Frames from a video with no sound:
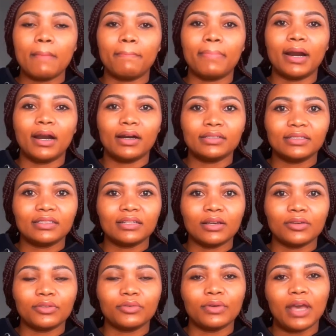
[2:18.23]
but
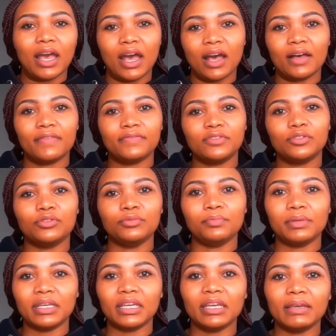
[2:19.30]
you have to
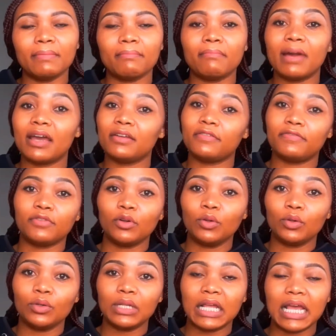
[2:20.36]
be
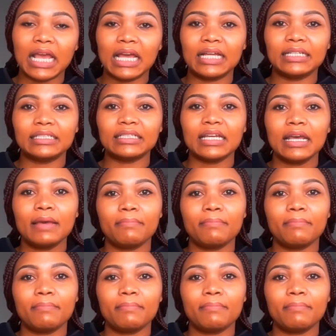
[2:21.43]
mindful and